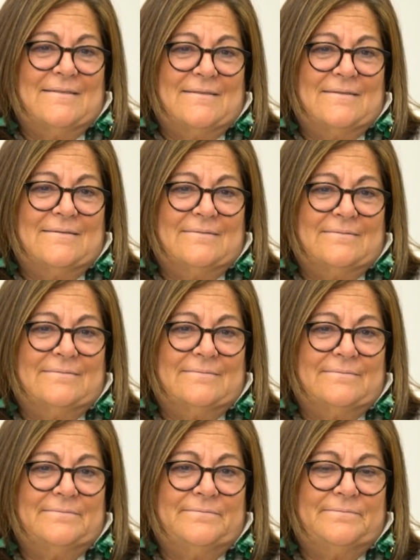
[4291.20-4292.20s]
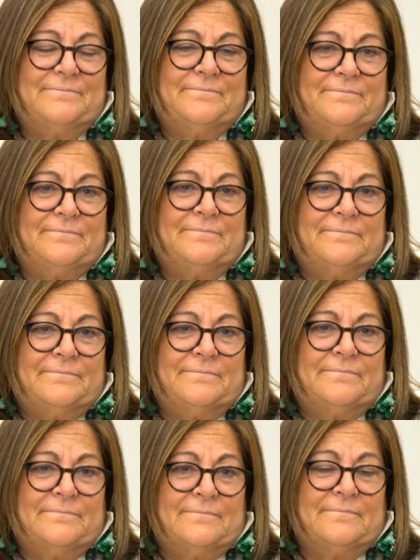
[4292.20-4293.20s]
about what the future may
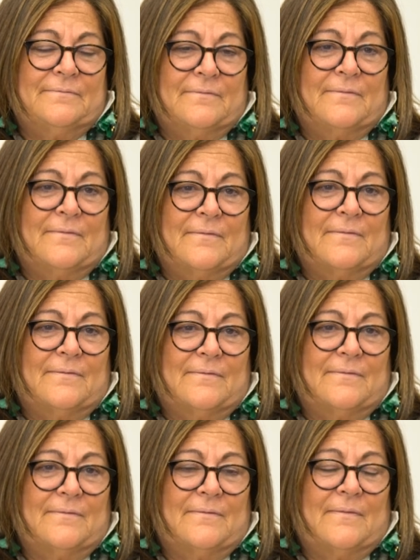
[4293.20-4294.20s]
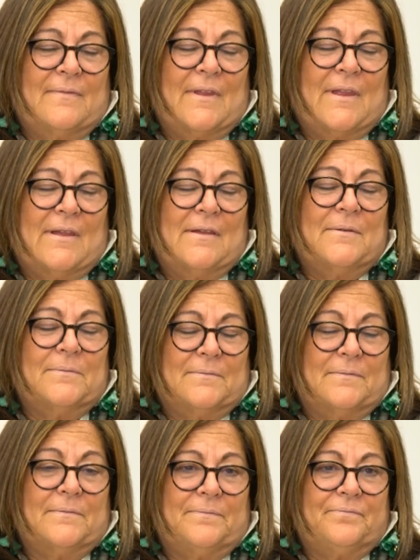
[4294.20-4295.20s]
hold for the fashion
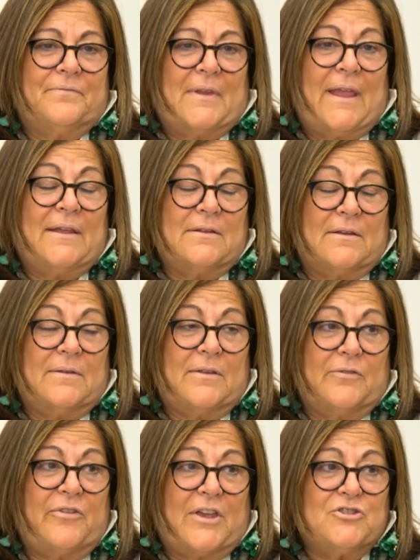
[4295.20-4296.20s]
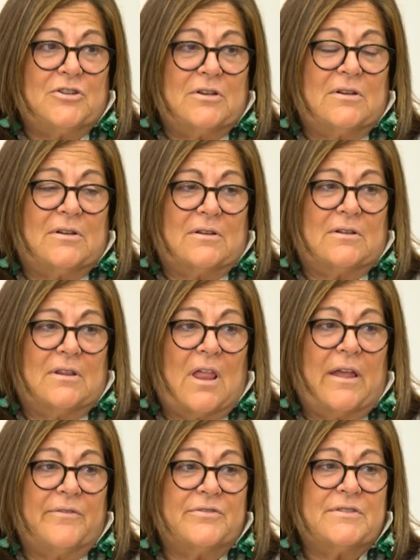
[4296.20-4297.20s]
business. And the Fashion
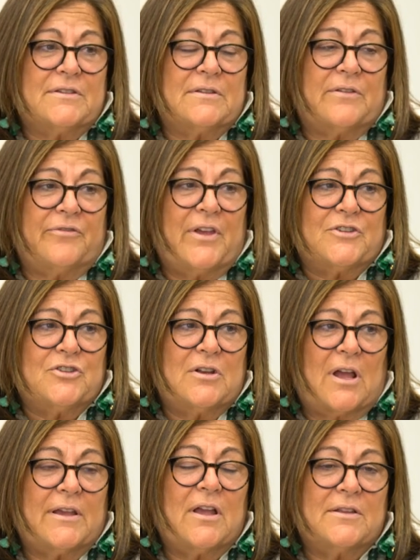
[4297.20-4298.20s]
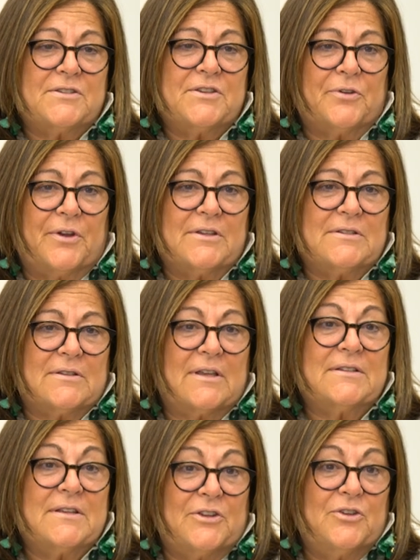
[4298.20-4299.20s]
Lives, the Fashion Icon series
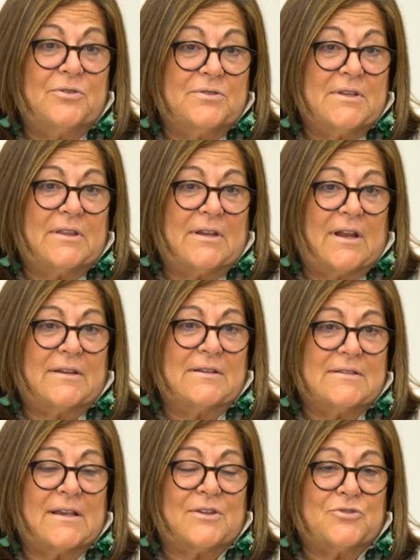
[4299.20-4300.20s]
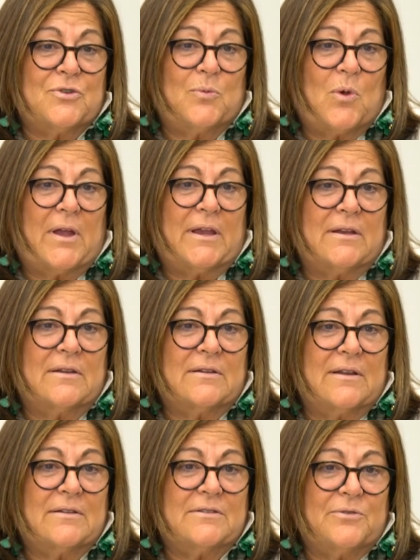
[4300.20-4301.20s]
continues at the 92nd Street Y and
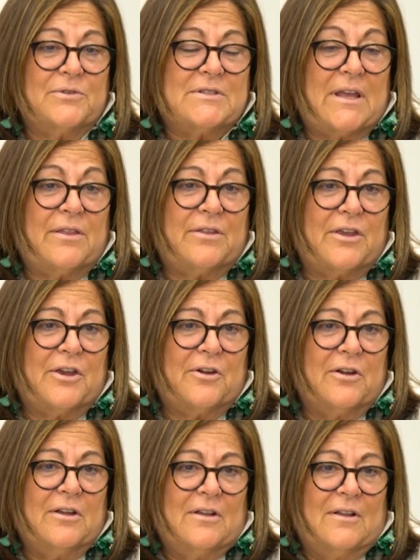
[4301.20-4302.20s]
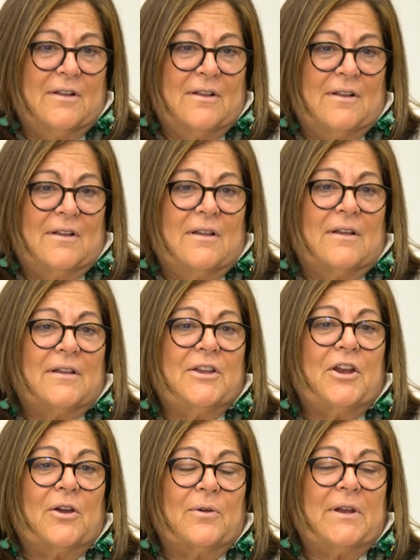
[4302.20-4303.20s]
into its 8th year. Oh, good.
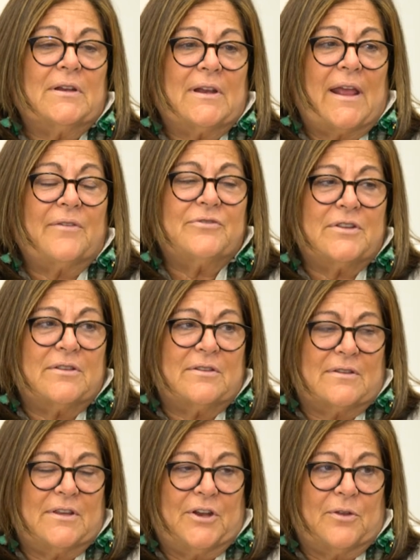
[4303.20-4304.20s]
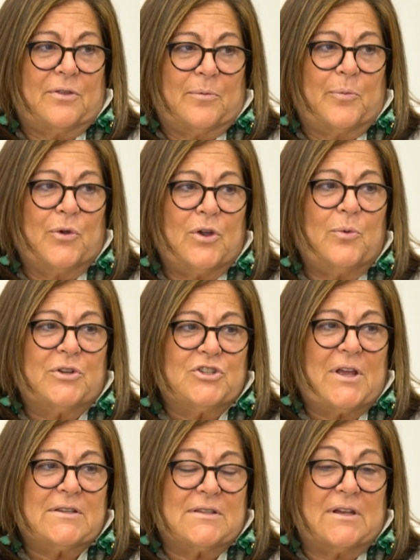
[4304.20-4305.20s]
You know, and after, you know, the book, which
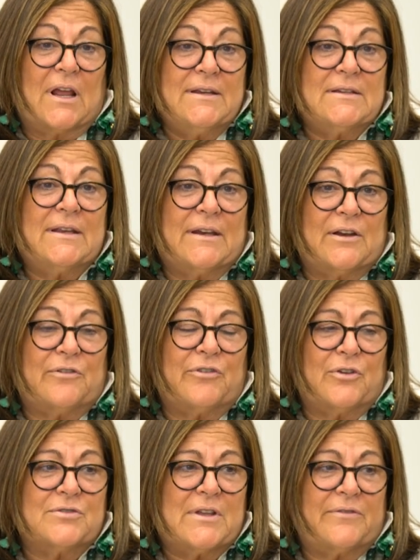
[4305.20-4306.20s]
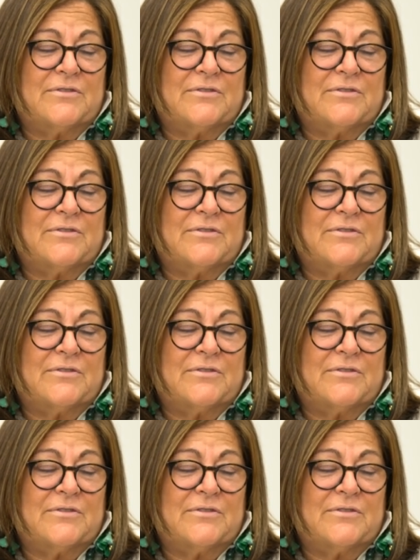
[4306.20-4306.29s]
has the 19 interviews,